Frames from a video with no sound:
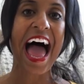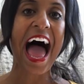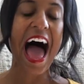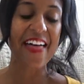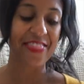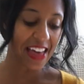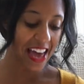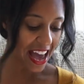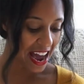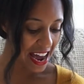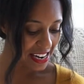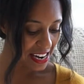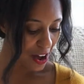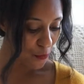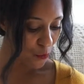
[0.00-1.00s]
And
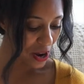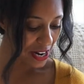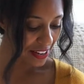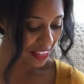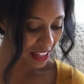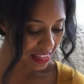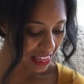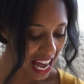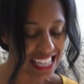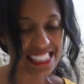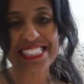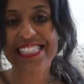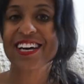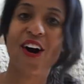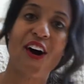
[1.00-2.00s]
then one of the last
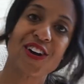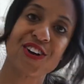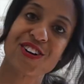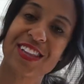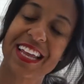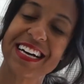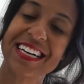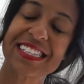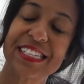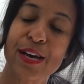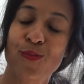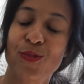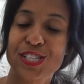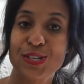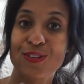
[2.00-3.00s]
thing on our list,
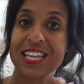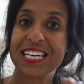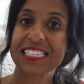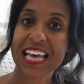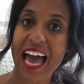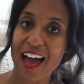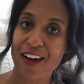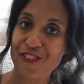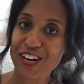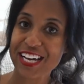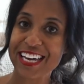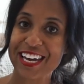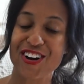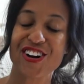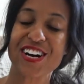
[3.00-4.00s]
and we do this every
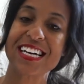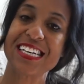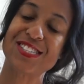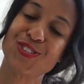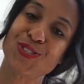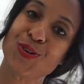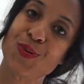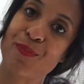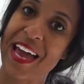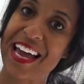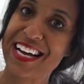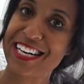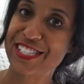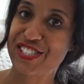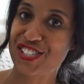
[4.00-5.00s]
year, is to
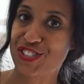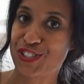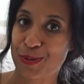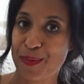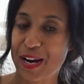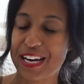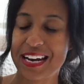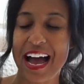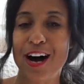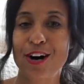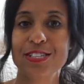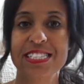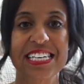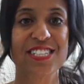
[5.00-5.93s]
make a gingerbread house.